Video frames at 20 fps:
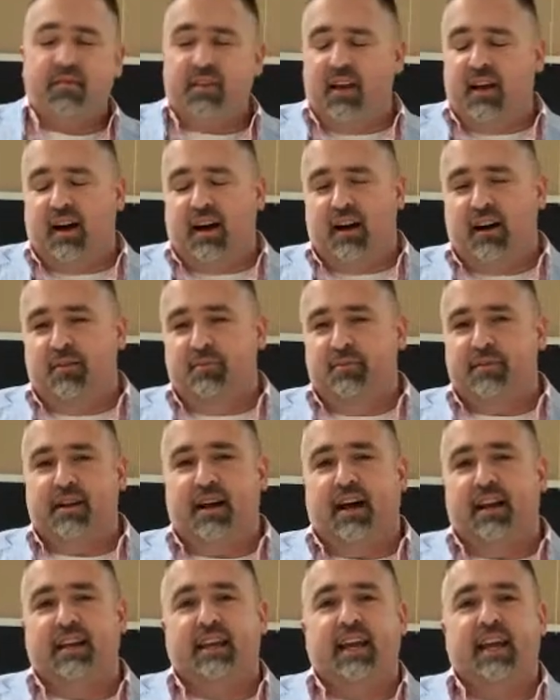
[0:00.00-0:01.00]

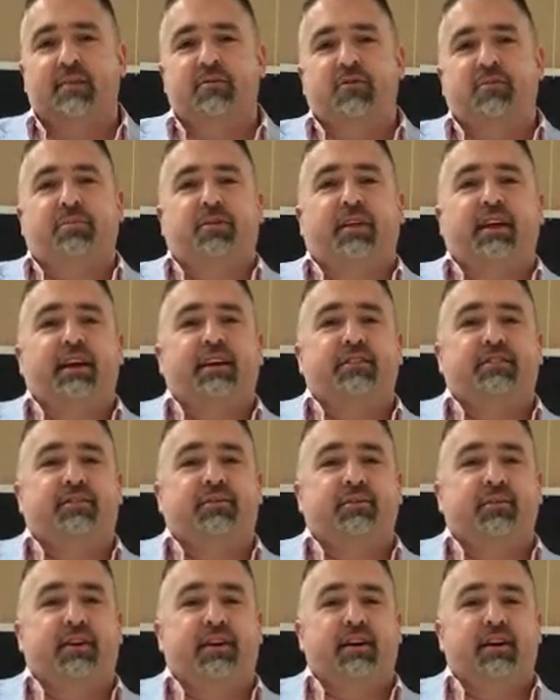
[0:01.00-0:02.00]
kind of came to a place
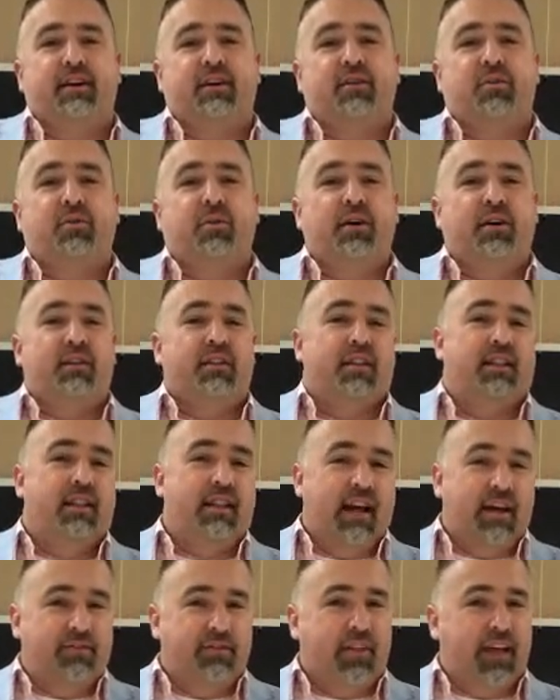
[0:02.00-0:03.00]
where I
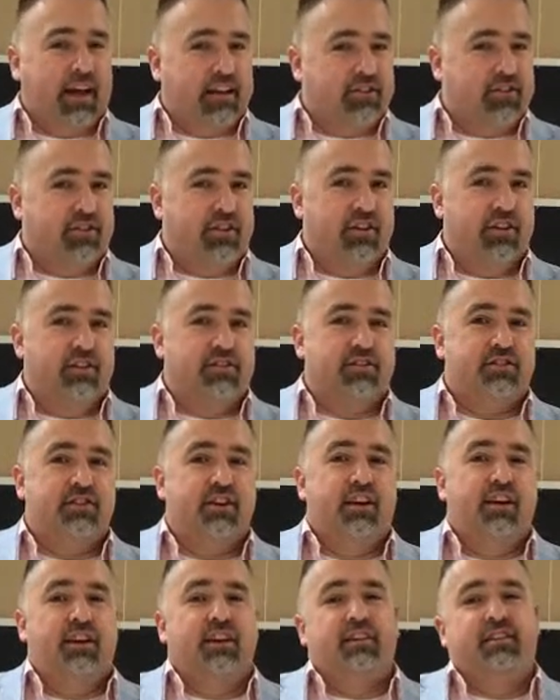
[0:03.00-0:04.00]
left that church
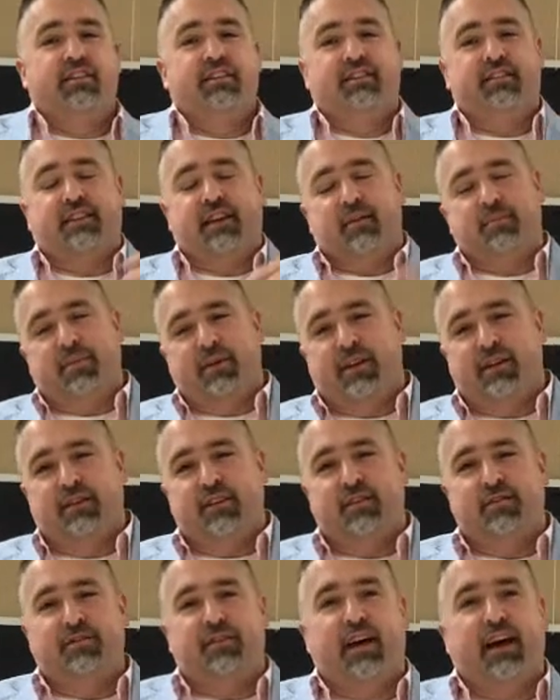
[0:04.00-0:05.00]
to step into
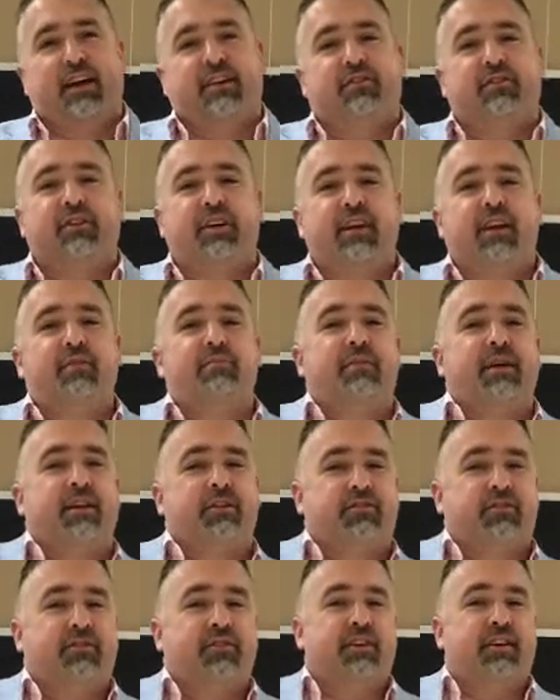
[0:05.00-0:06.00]
the Factory
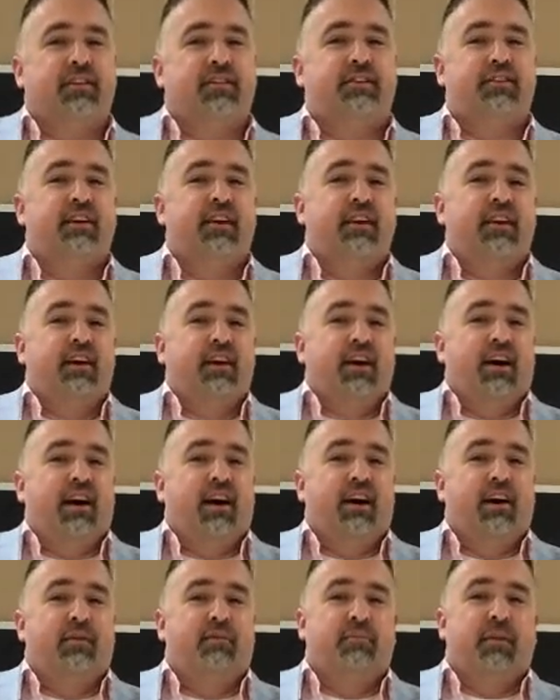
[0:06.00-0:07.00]
Ministries.
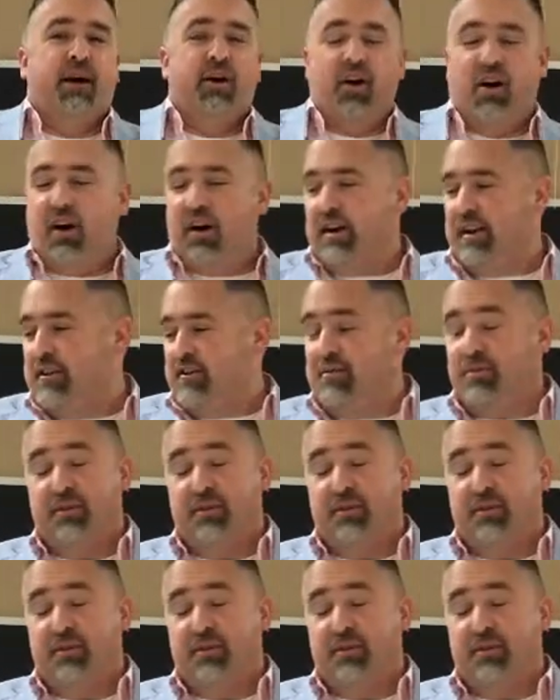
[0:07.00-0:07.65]
My heart